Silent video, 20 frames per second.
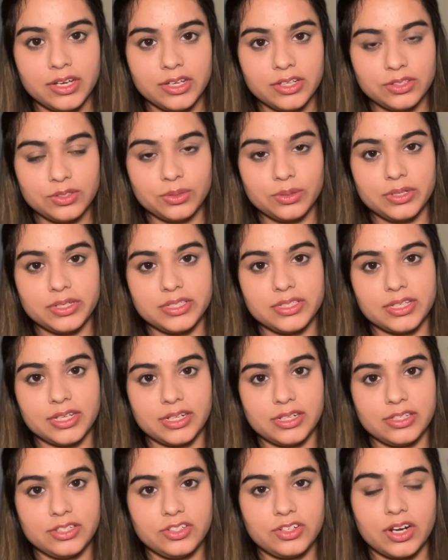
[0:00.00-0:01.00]
solar
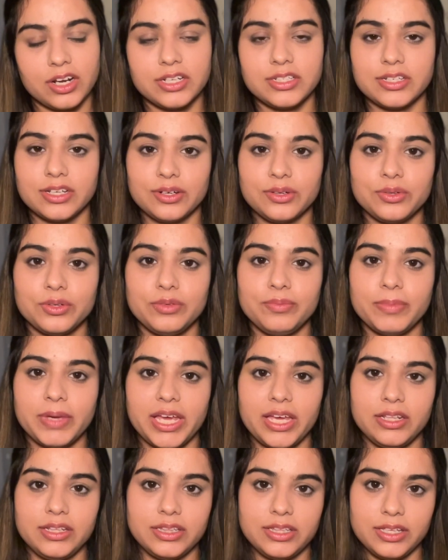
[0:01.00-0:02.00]
cell structure, could
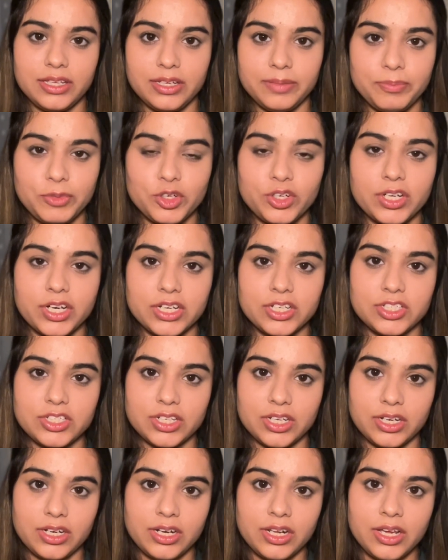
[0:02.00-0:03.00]
make the
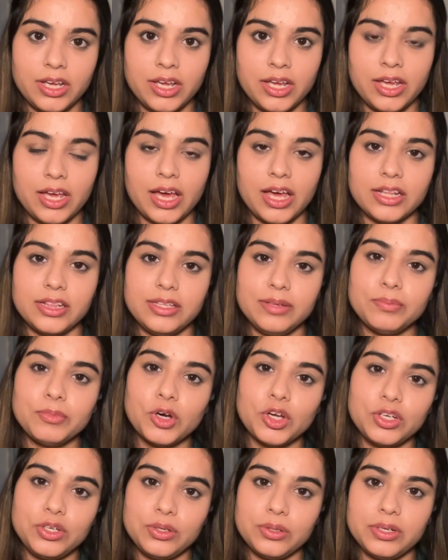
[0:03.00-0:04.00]
production at the
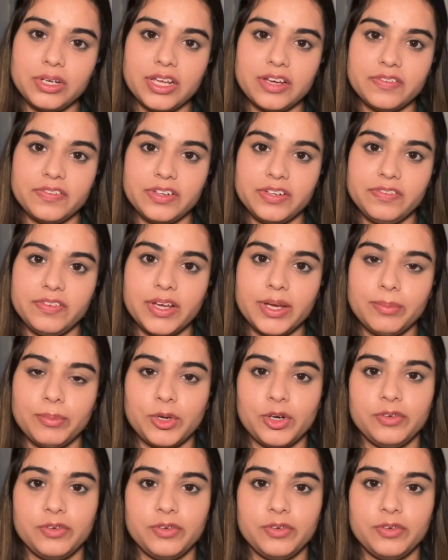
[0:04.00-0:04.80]
module level way more